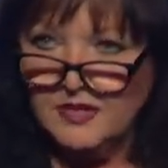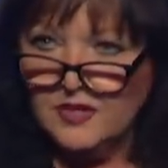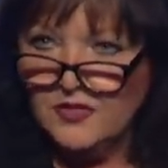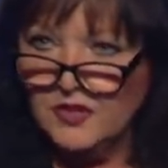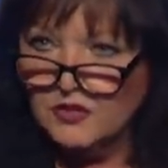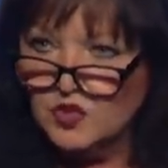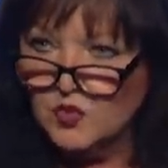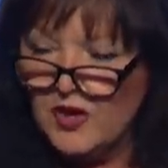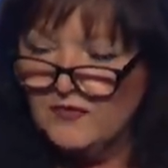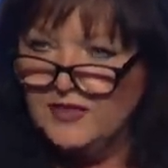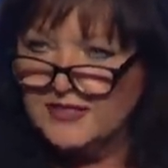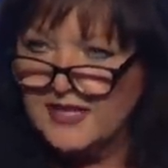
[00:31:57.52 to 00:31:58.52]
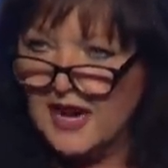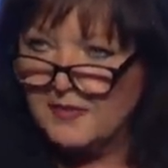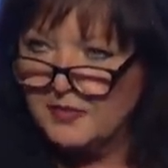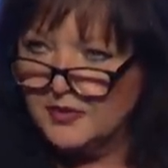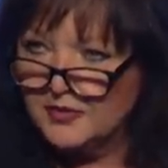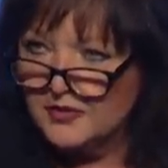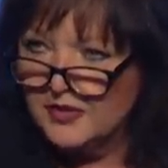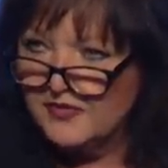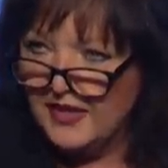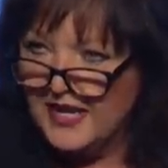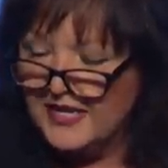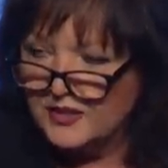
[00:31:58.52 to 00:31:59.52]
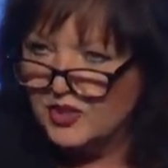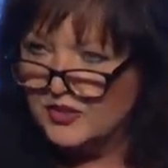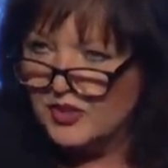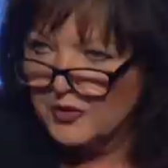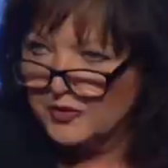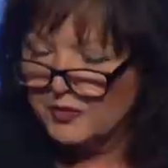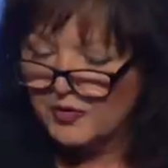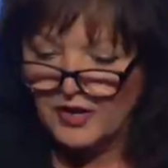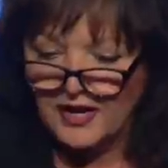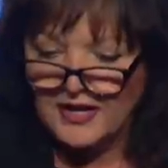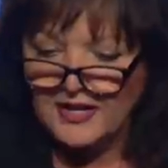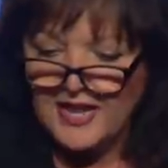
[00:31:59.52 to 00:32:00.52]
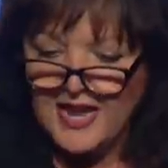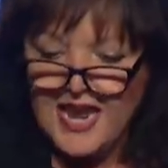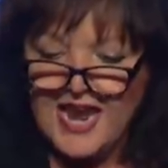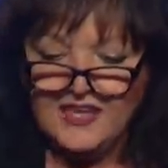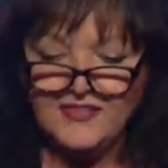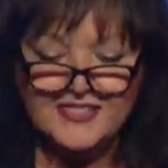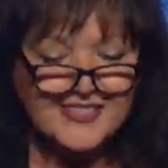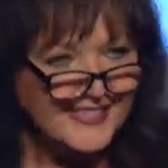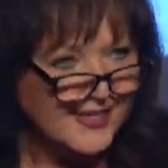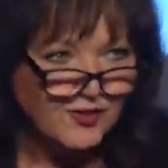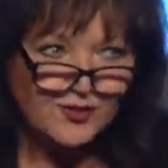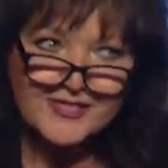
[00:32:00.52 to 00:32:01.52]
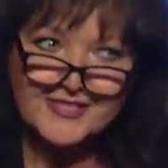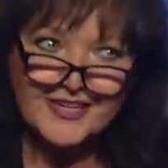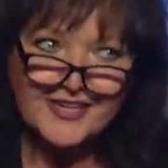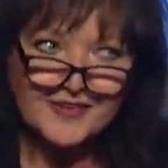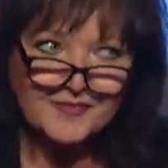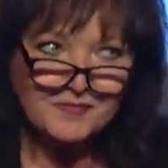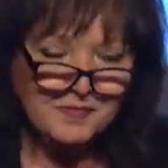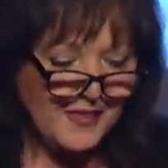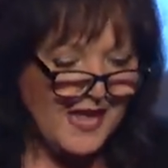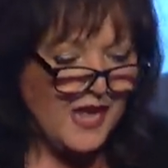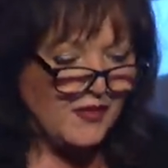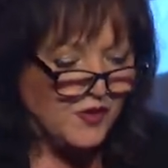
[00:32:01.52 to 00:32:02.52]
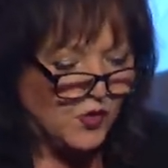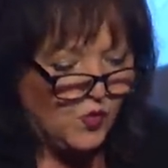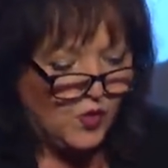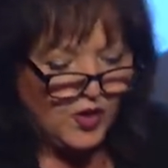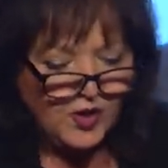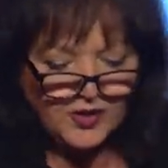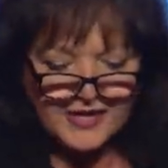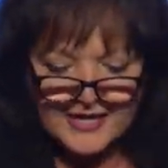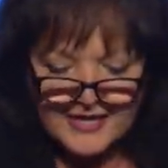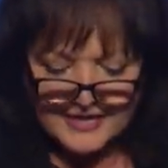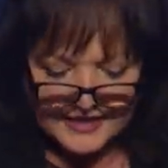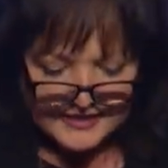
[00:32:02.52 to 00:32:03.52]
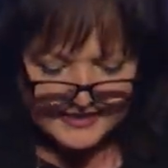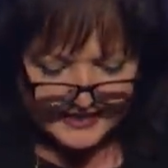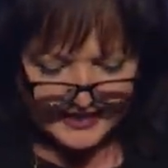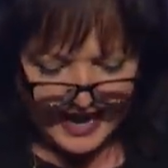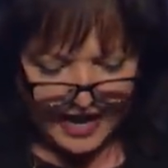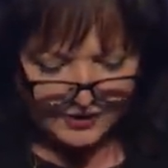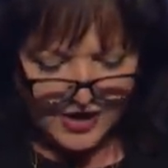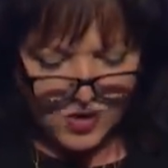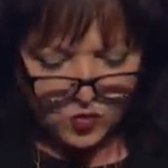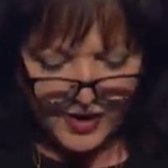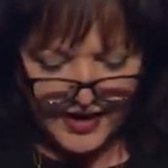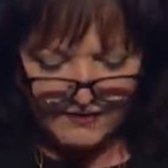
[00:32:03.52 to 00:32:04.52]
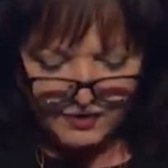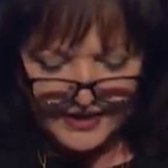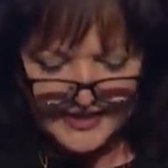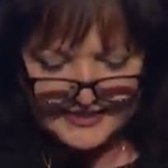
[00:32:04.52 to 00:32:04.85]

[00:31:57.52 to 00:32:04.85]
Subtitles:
those 12 disciples that he had just told to pray. And this is interesting. The word sent out, whenever it